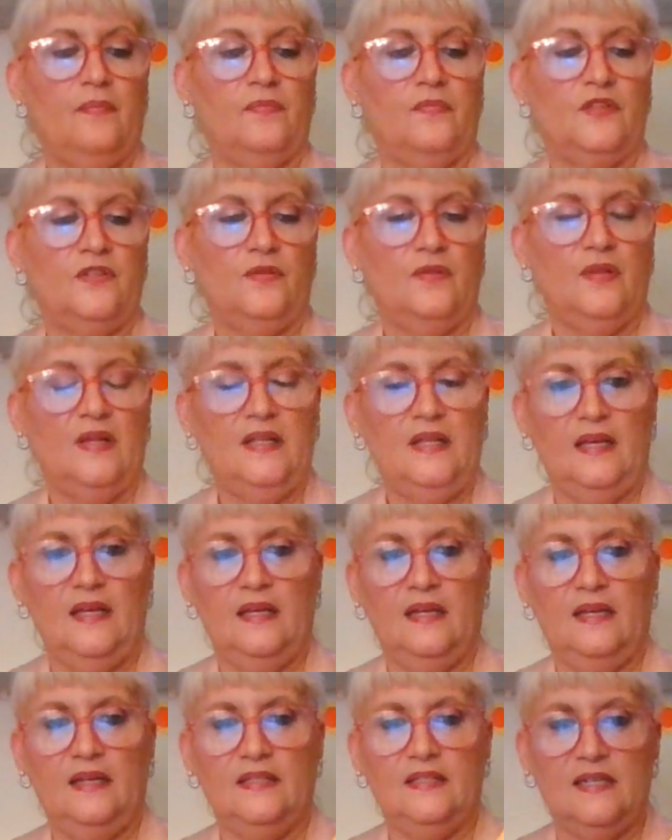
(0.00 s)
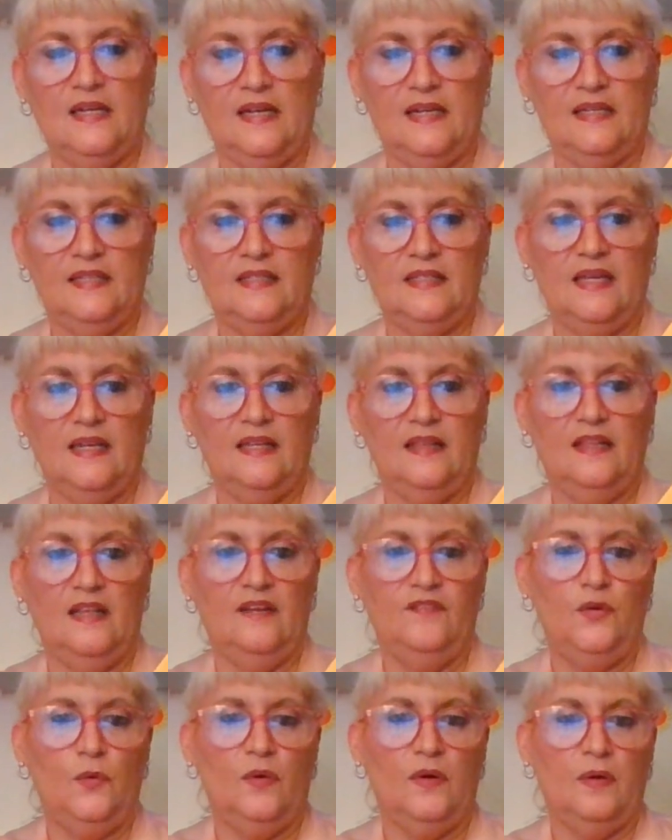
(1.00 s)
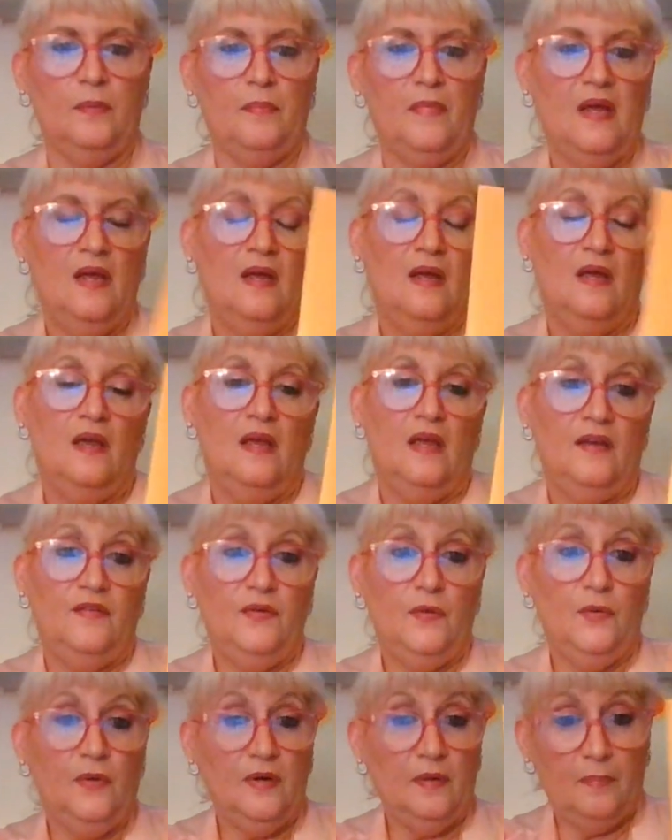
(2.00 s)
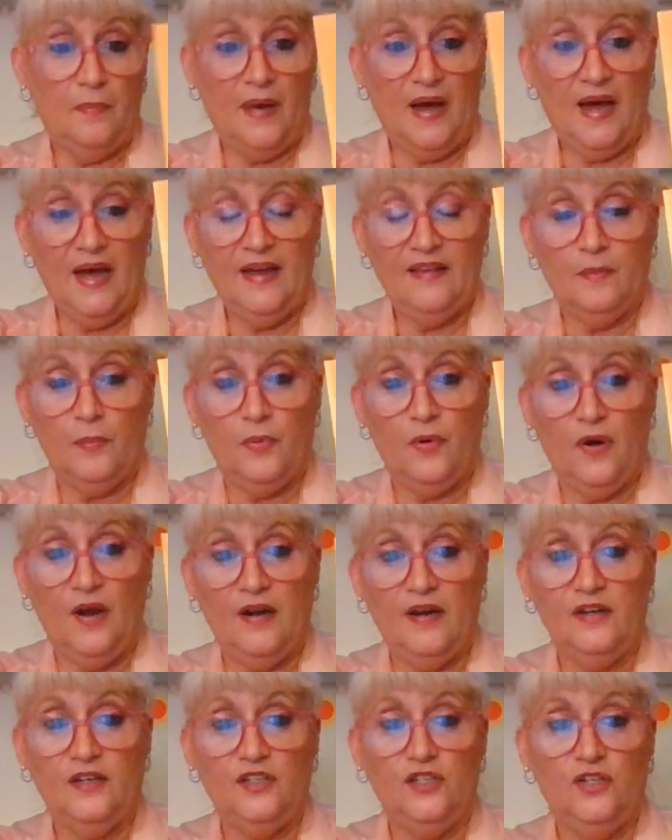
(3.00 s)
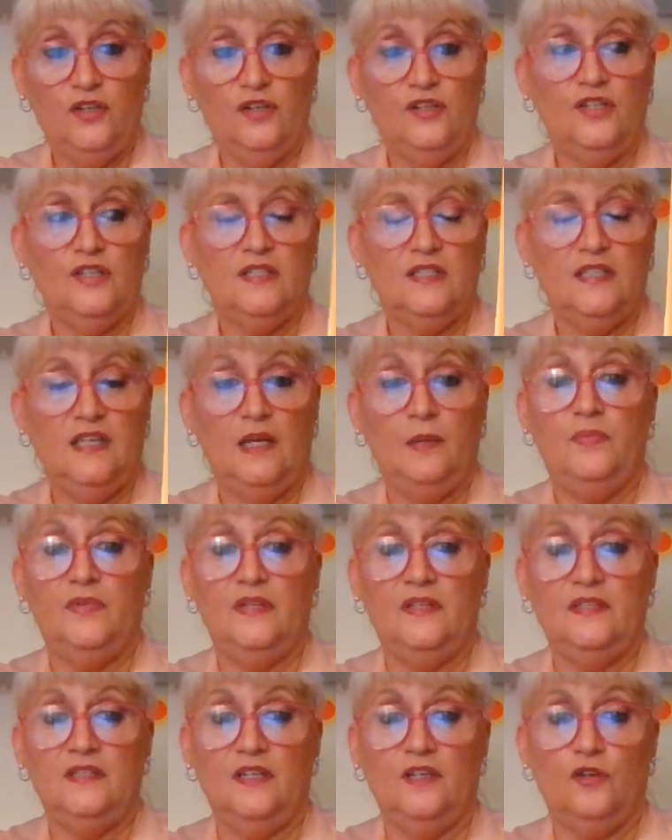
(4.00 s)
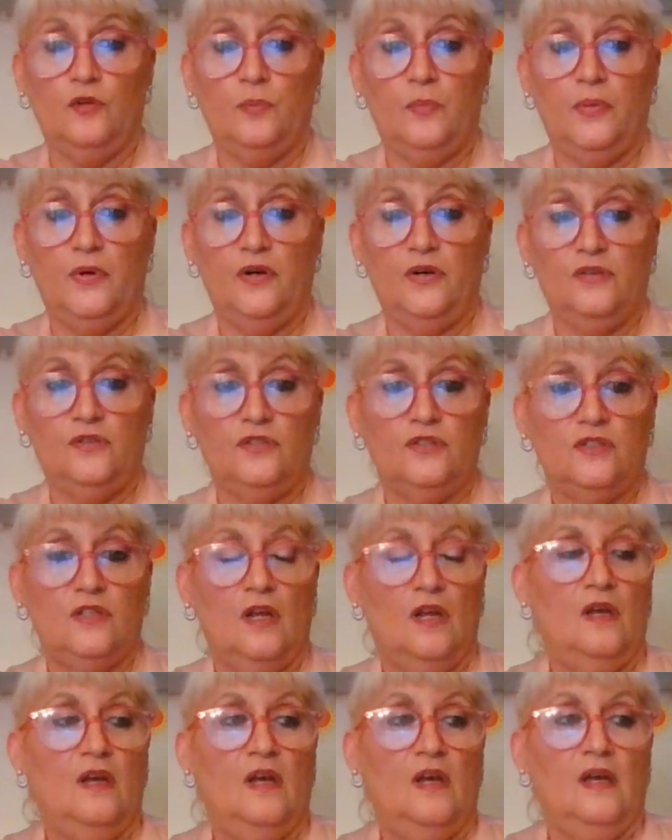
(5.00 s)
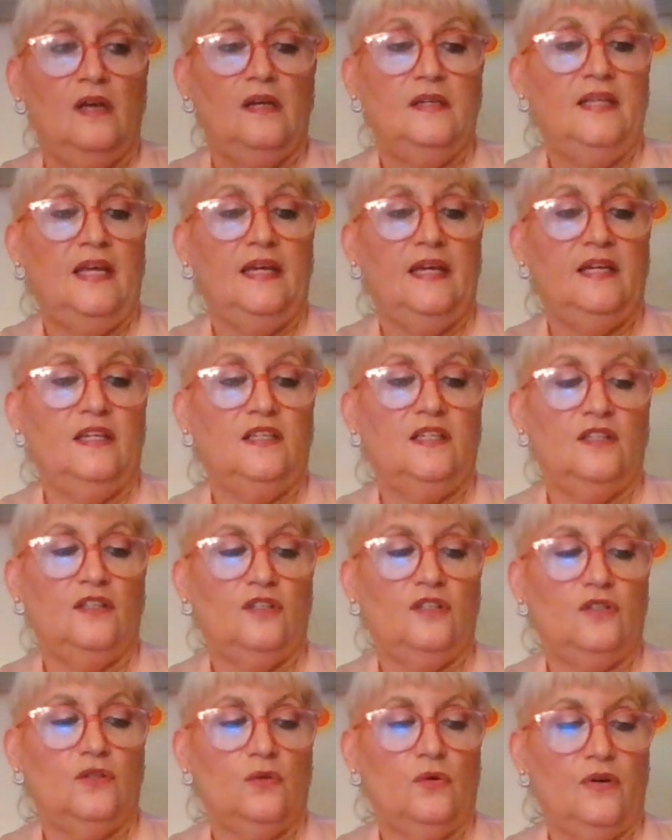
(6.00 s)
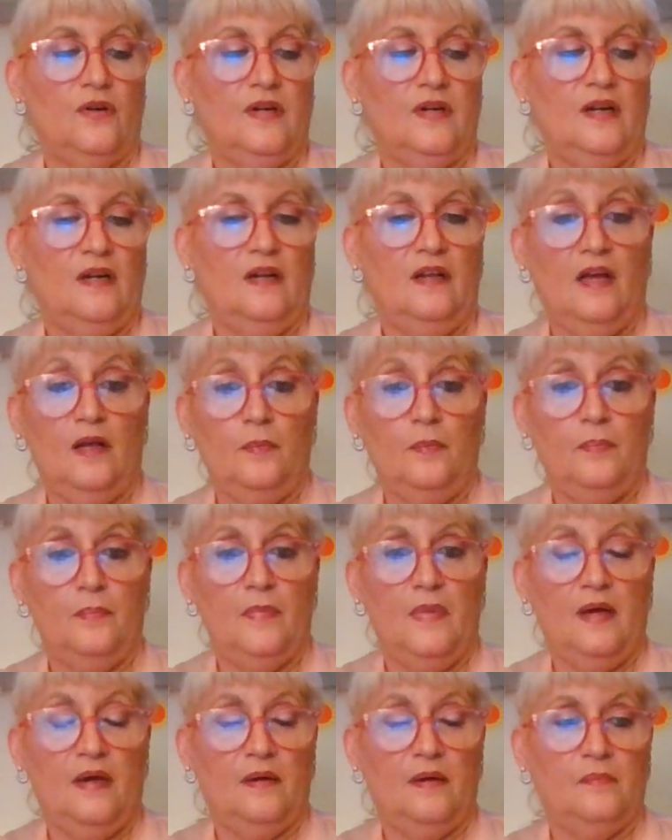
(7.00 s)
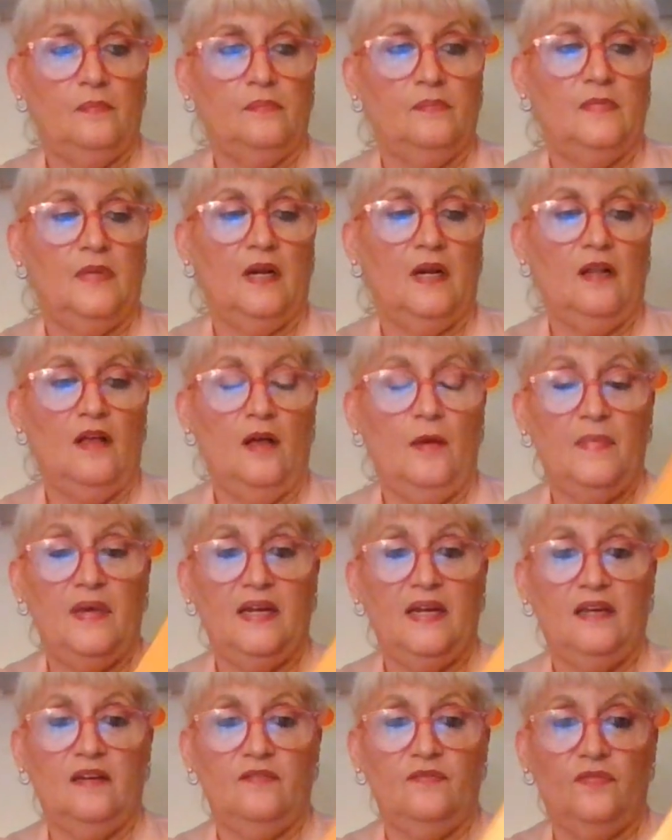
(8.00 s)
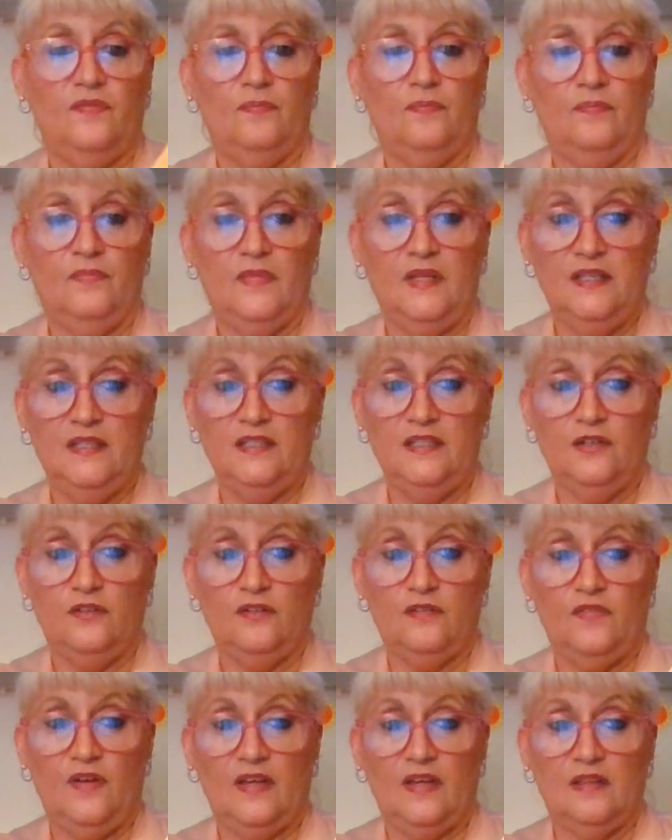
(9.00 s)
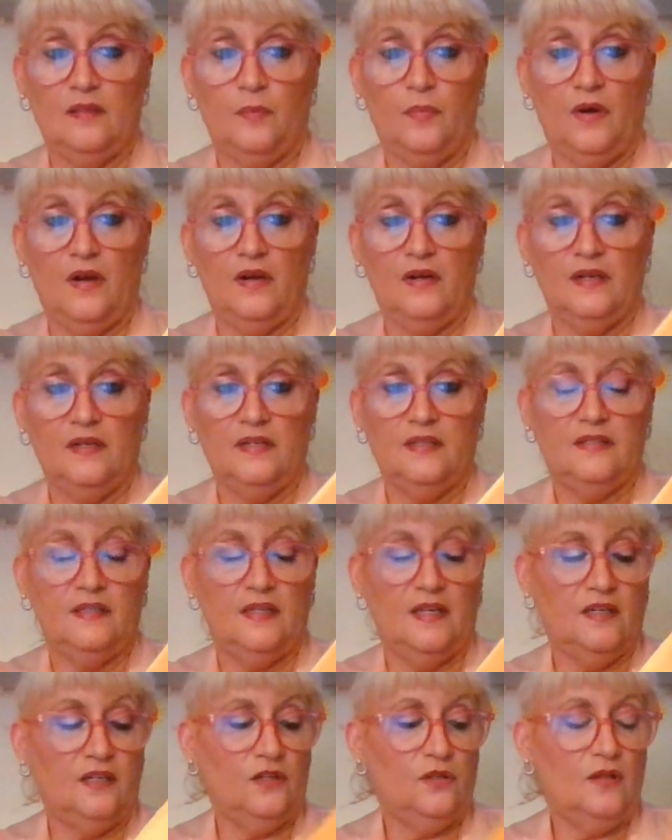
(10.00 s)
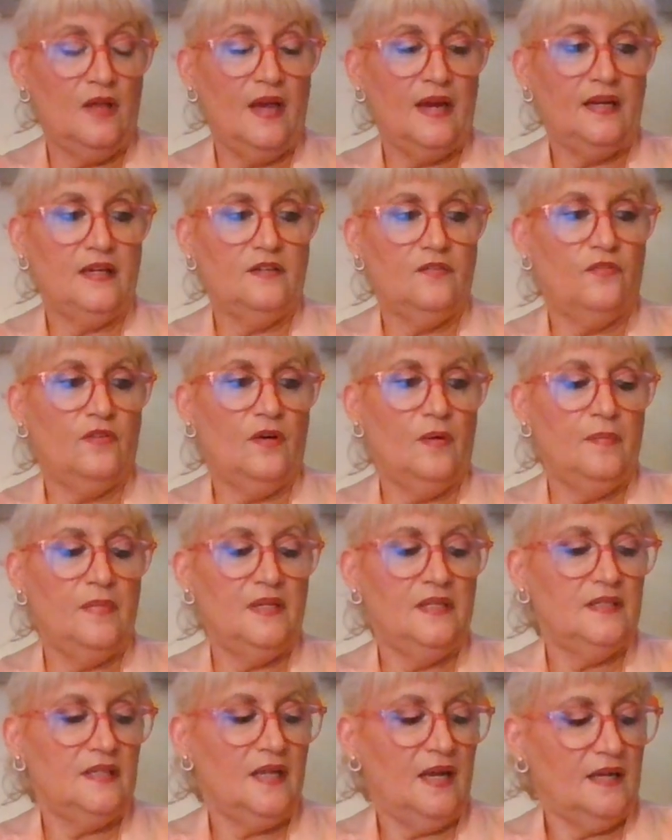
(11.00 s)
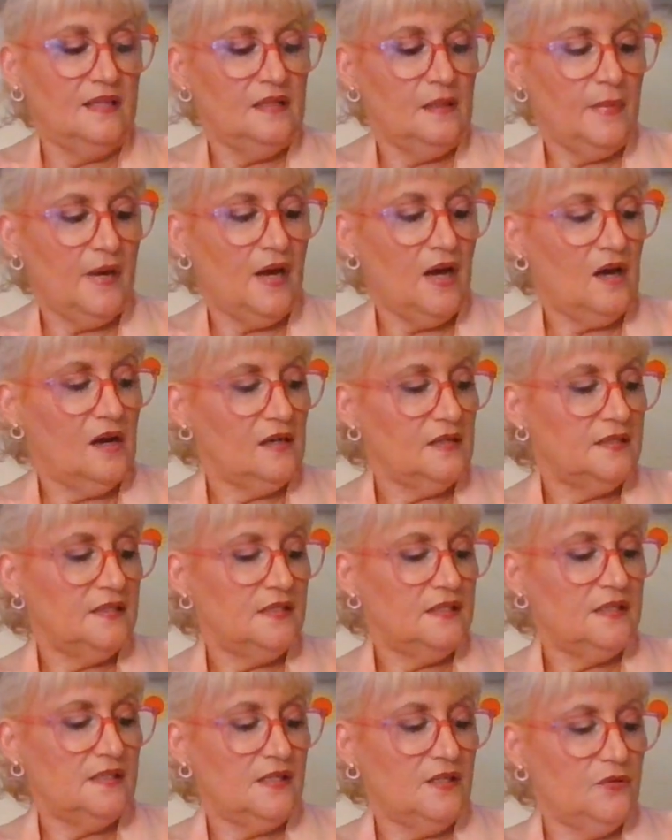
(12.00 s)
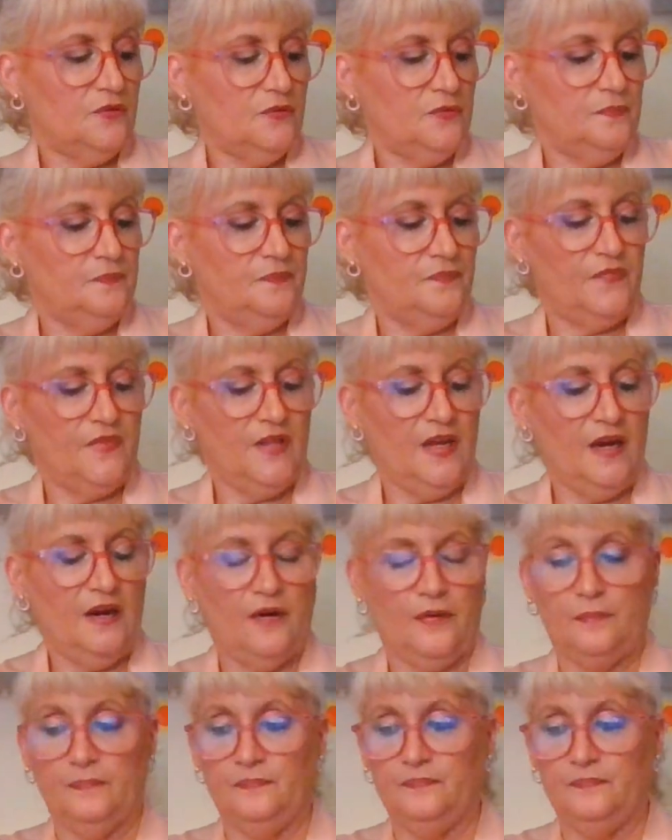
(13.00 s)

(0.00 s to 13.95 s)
So it's a nice thing. And then if you want to buy the products, you can just keep this in your purse and take it to the store, and it'll help make it easier to find the products that you like from inside the box. So there.